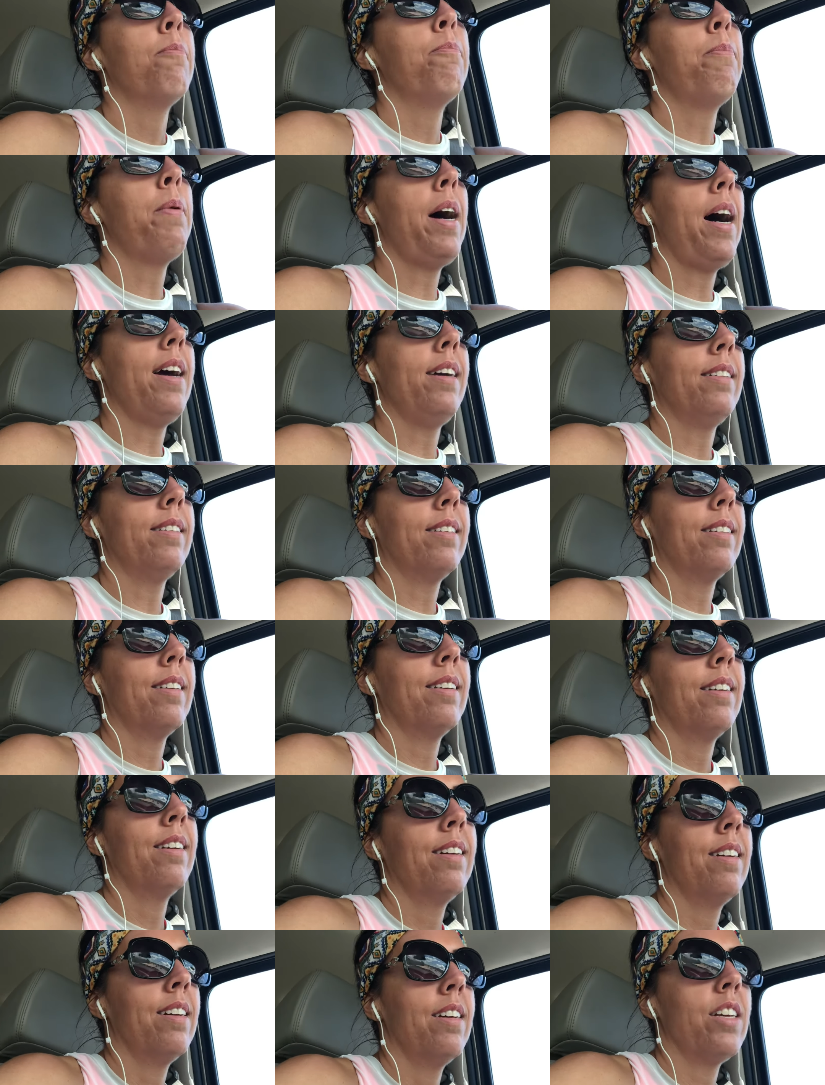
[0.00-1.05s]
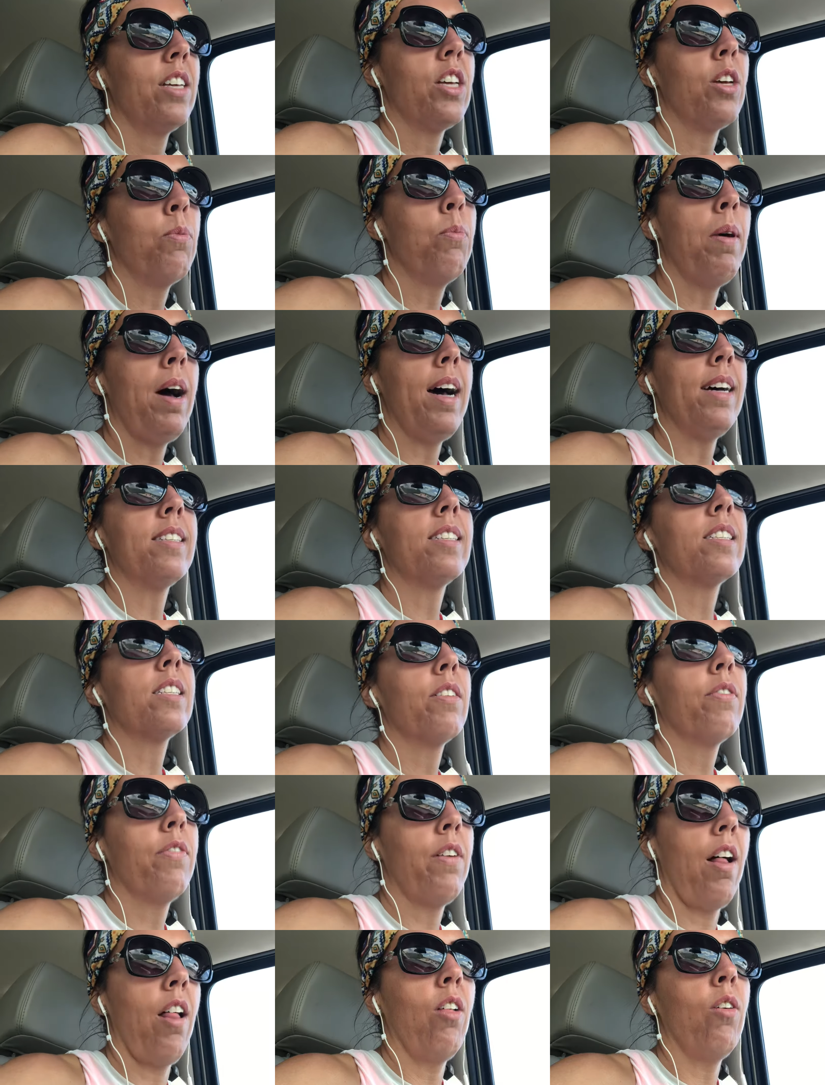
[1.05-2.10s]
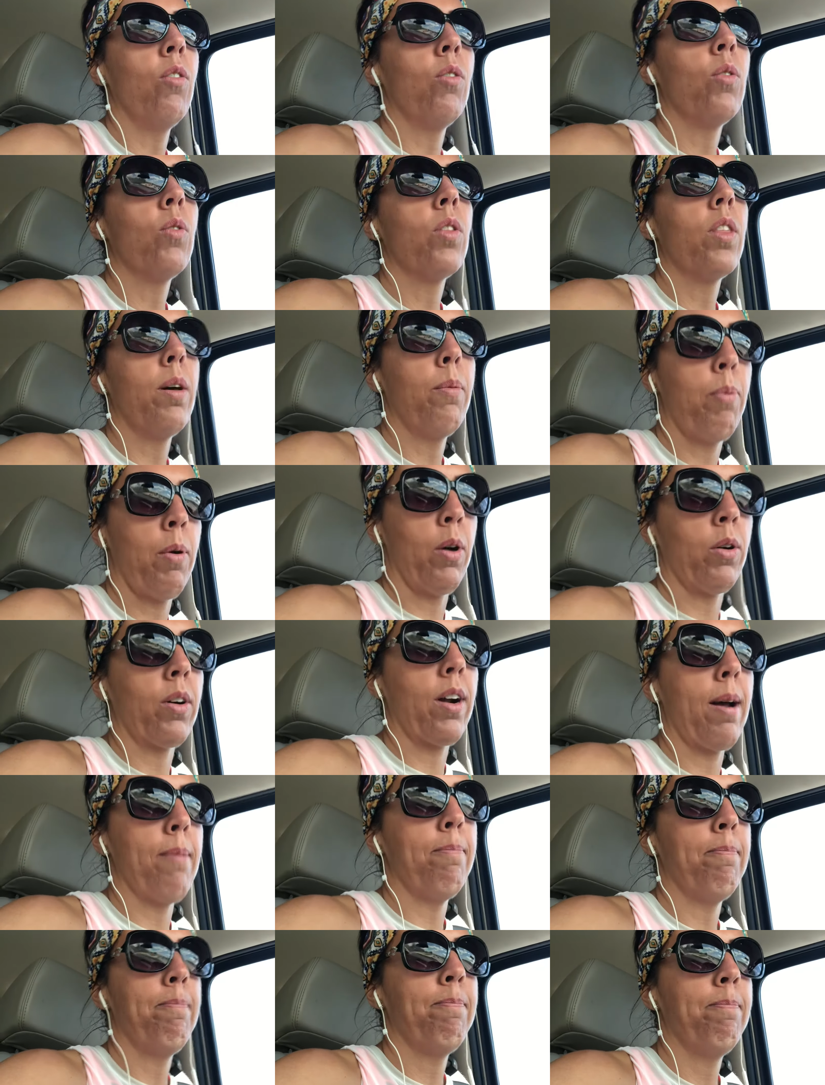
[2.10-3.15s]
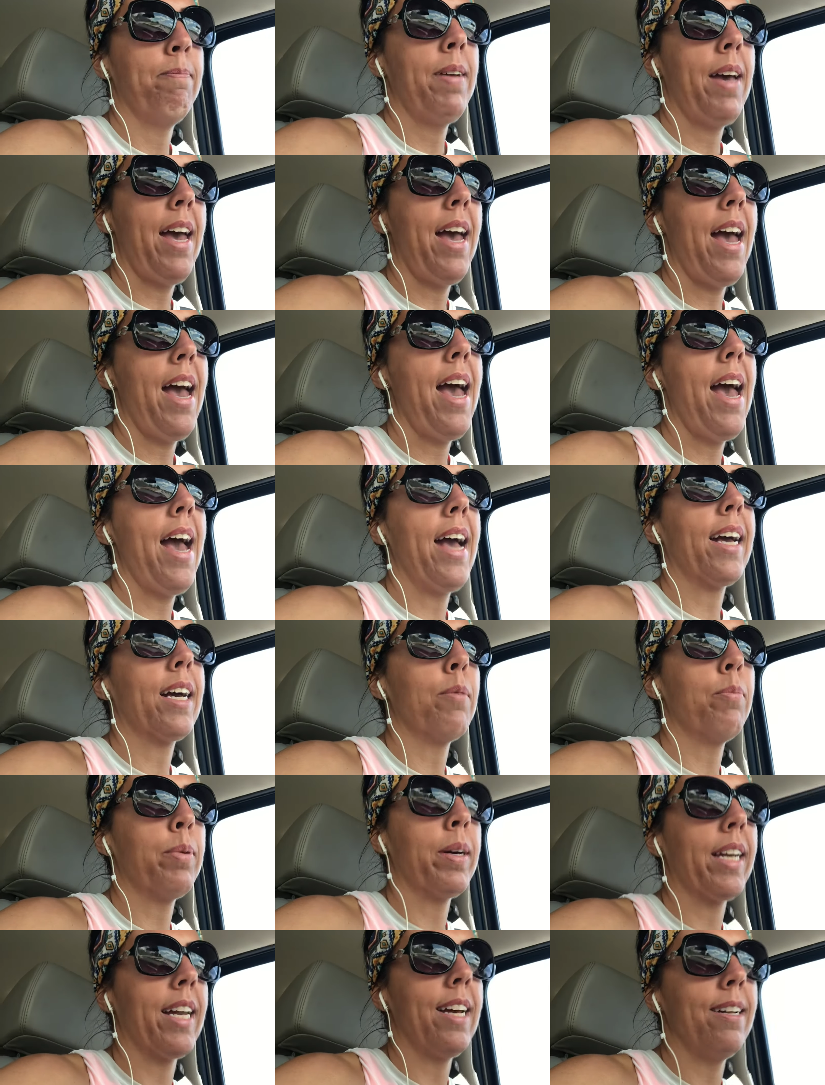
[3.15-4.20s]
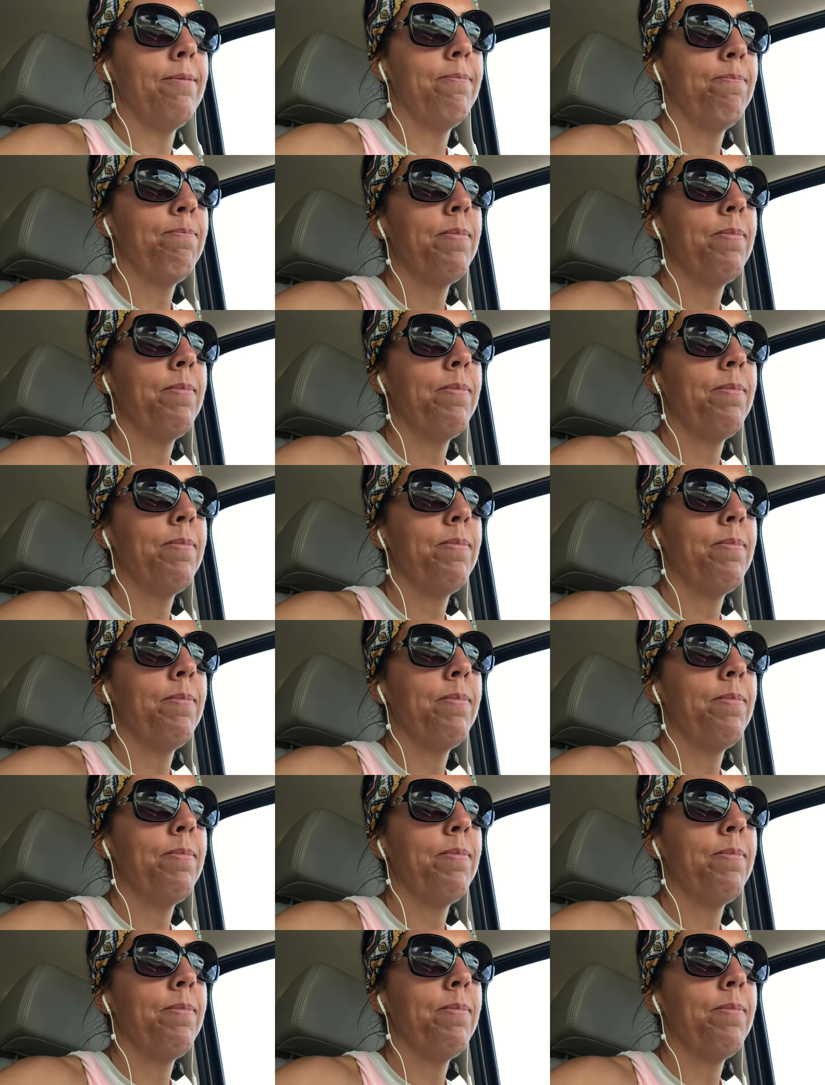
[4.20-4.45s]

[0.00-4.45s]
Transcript: But you must follow the program and complete it.